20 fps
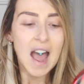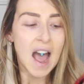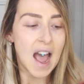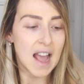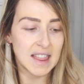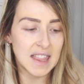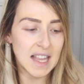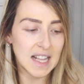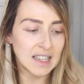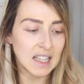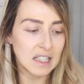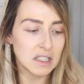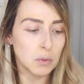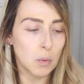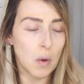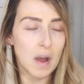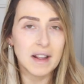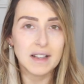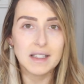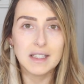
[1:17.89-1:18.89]
I think that's
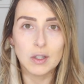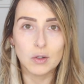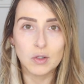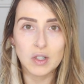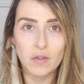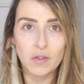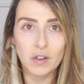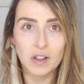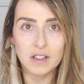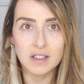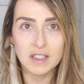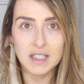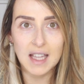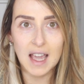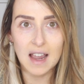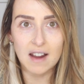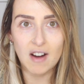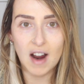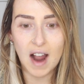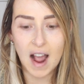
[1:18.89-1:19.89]
why it's so difficult to
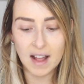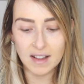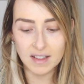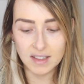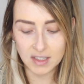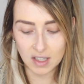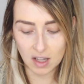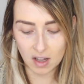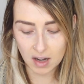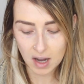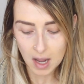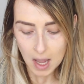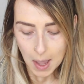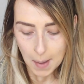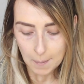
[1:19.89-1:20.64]
get your hands on.